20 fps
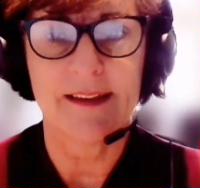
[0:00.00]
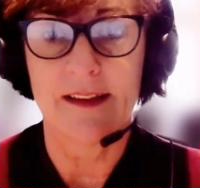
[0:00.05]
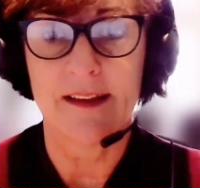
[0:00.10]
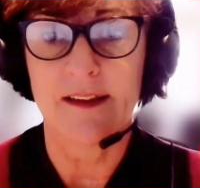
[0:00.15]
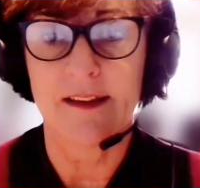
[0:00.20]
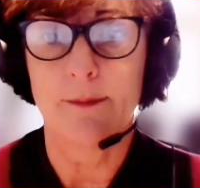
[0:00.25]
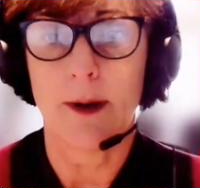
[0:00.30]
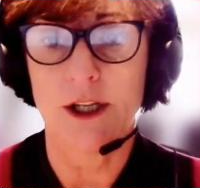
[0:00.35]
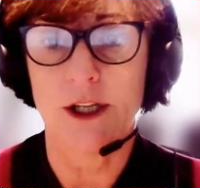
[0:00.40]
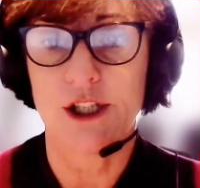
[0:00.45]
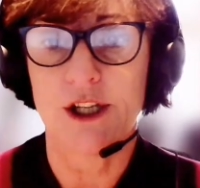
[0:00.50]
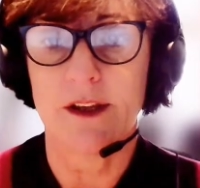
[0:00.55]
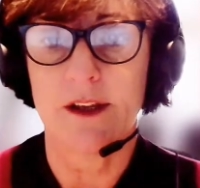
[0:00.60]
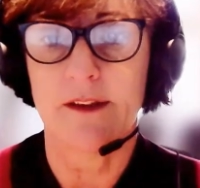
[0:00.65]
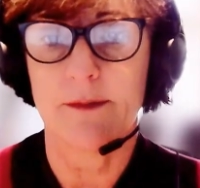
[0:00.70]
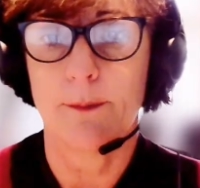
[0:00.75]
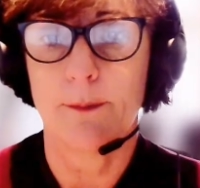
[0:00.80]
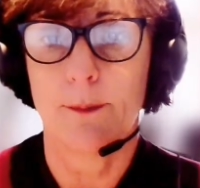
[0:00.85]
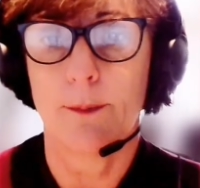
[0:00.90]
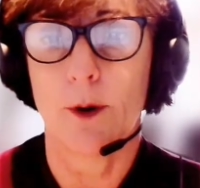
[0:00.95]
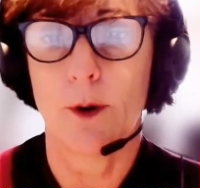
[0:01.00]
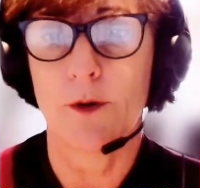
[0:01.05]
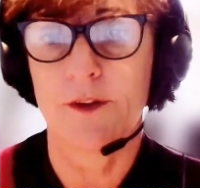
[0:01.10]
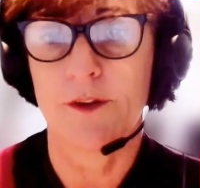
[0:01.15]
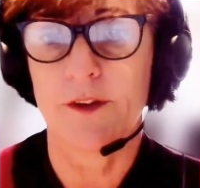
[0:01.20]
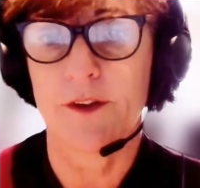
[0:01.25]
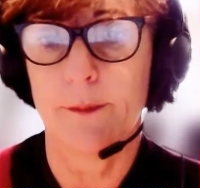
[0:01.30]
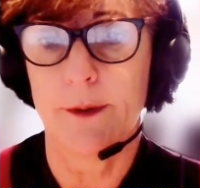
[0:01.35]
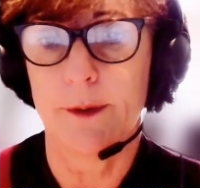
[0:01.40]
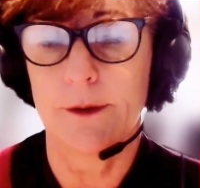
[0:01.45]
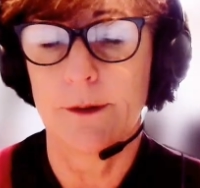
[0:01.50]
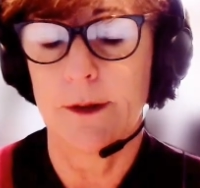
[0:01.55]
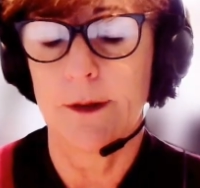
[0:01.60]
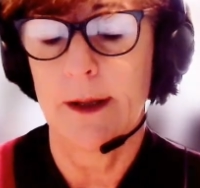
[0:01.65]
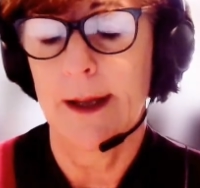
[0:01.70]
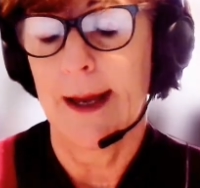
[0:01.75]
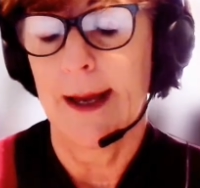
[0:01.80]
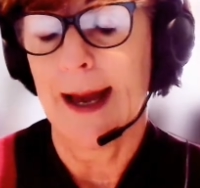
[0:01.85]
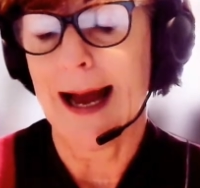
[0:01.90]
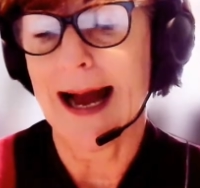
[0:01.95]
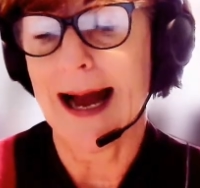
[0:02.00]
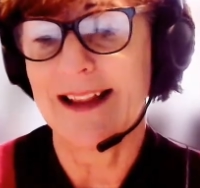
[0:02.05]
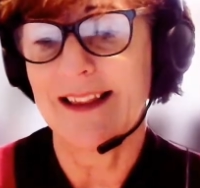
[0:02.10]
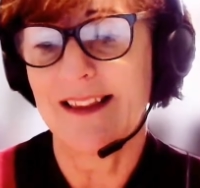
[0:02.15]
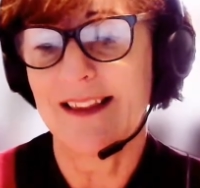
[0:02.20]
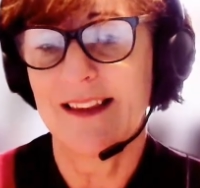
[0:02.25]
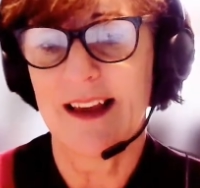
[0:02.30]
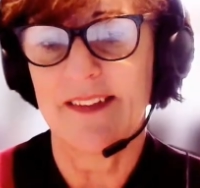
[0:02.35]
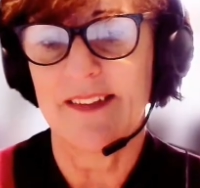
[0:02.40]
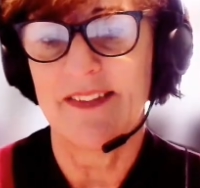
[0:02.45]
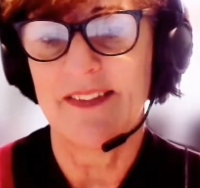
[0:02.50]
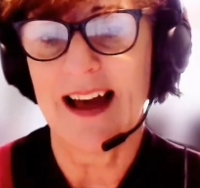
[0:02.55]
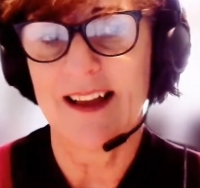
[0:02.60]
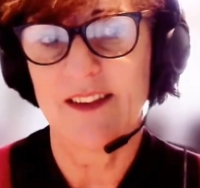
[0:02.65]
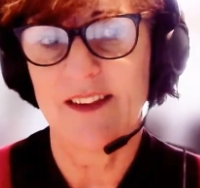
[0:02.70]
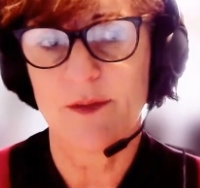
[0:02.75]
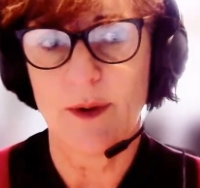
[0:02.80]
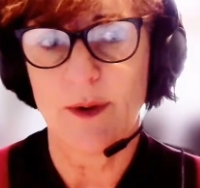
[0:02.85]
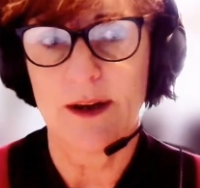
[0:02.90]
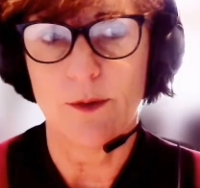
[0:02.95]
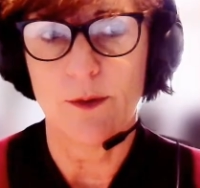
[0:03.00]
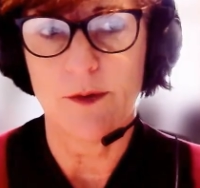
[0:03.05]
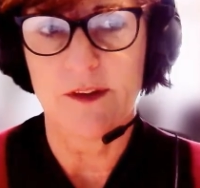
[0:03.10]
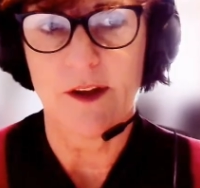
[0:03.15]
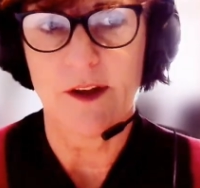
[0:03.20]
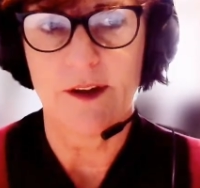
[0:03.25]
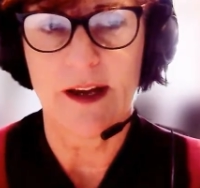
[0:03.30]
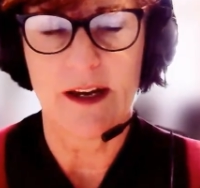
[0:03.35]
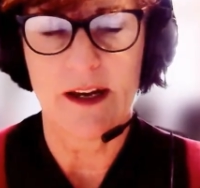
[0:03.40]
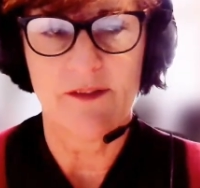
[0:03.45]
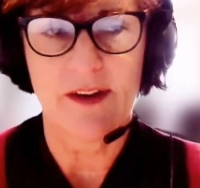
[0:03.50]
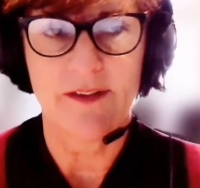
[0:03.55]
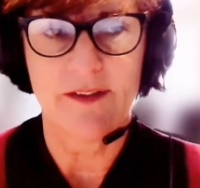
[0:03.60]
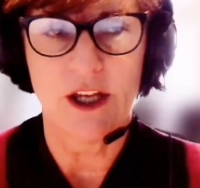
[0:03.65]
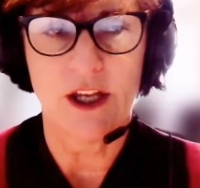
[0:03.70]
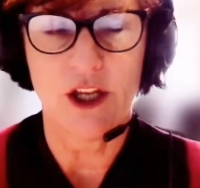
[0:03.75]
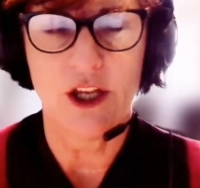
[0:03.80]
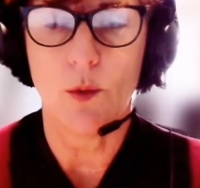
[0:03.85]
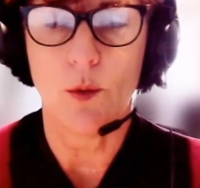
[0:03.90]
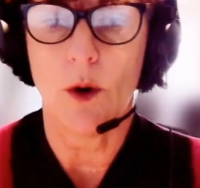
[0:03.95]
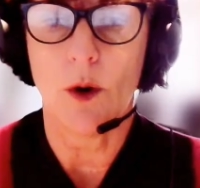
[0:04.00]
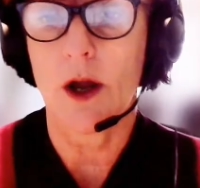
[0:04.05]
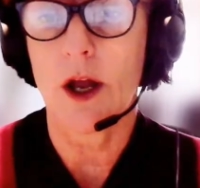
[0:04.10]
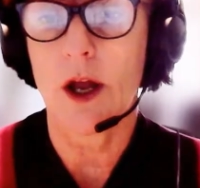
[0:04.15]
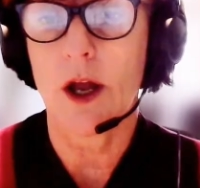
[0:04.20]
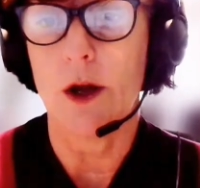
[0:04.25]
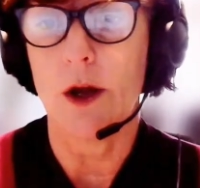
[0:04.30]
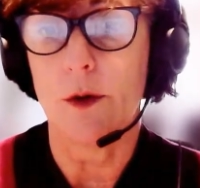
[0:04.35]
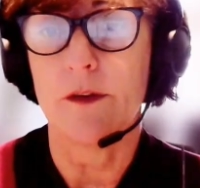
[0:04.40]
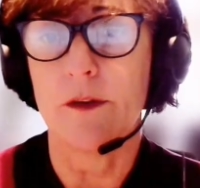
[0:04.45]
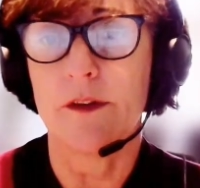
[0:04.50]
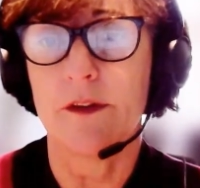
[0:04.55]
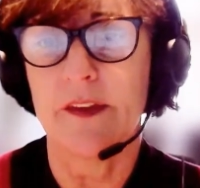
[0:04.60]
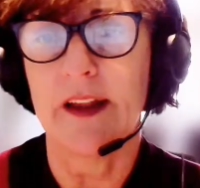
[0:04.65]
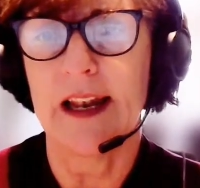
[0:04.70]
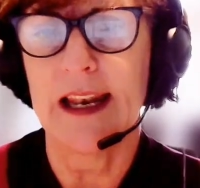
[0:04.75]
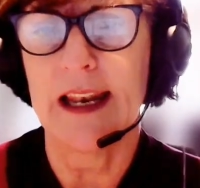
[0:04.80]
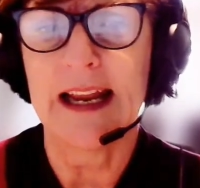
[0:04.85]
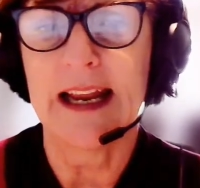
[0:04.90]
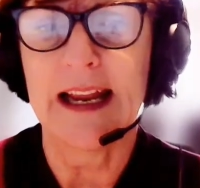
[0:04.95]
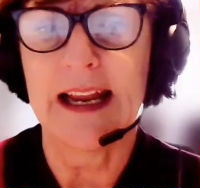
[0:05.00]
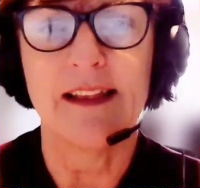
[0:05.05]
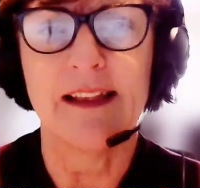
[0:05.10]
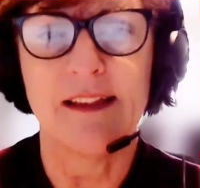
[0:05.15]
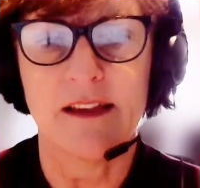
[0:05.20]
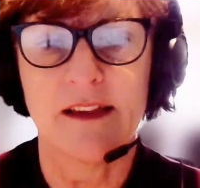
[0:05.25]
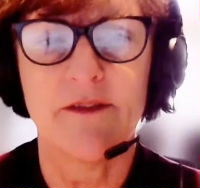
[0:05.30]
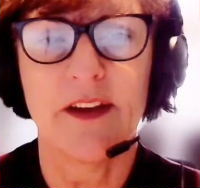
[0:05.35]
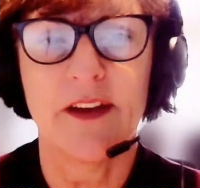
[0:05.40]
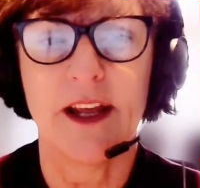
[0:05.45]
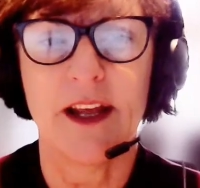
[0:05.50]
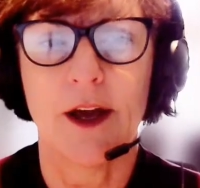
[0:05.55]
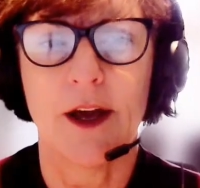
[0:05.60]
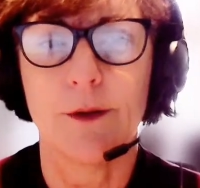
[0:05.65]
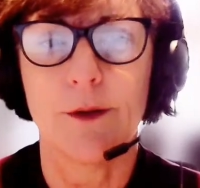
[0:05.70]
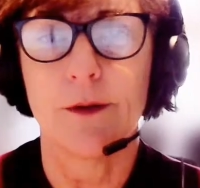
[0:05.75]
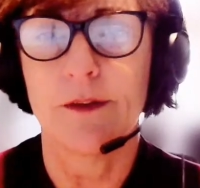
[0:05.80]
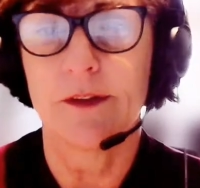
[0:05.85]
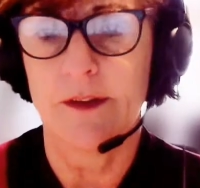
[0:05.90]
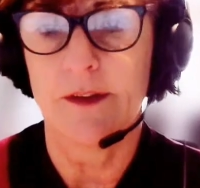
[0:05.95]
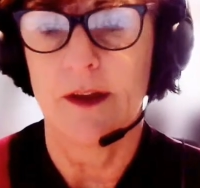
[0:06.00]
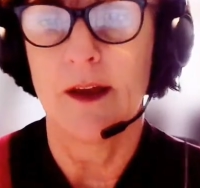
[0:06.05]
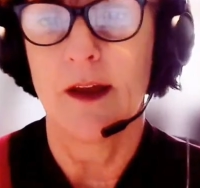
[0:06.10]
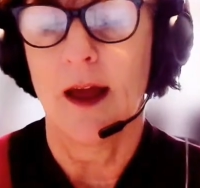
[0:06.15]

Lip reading: as much as possible, and that's why also kind of having QR codes that link into videos,